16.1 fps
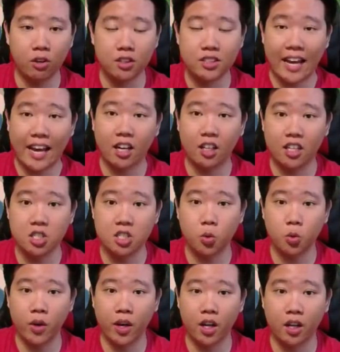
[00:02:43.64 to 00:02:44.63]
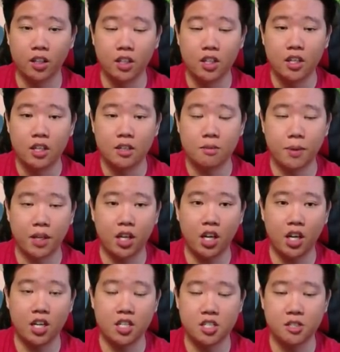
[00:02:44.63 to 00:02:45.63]
title as well
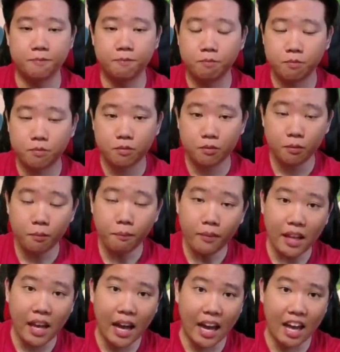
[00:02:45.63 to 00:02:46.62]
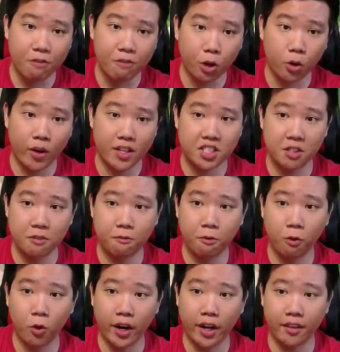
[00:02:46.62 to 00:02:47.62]
because I have requested
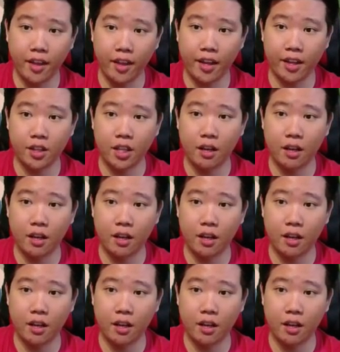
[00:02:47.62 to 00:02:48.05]
for it, and